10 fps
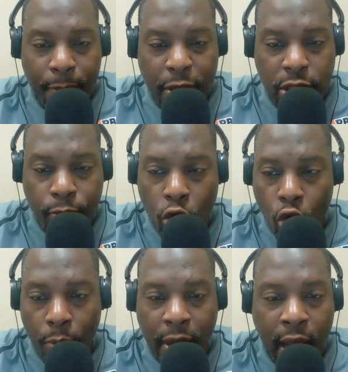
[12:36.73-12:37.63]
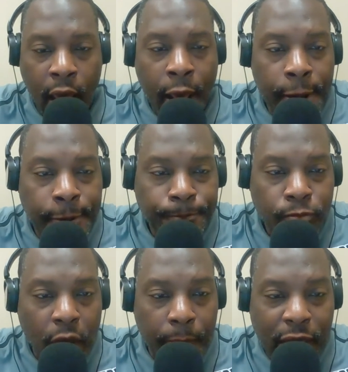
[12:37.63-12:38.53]
Bishop Gorman.
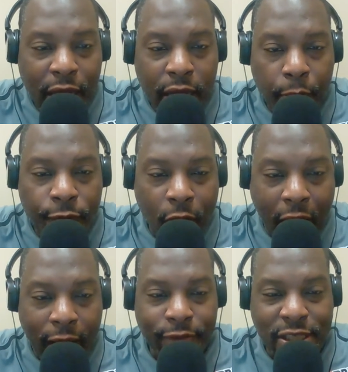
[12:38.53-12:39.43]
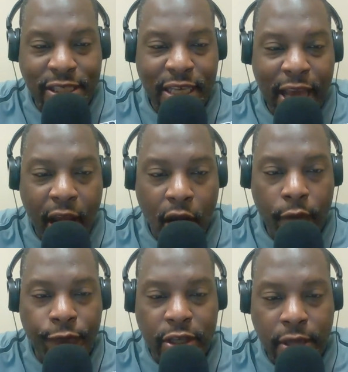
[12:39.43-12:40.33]
Coming in at number 5, the Sierra
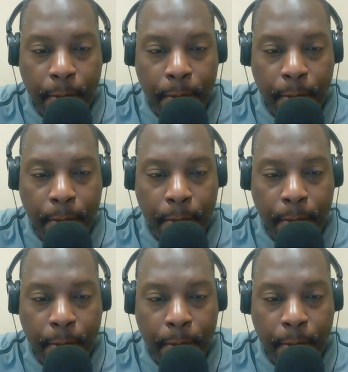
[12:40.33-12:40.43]
Vista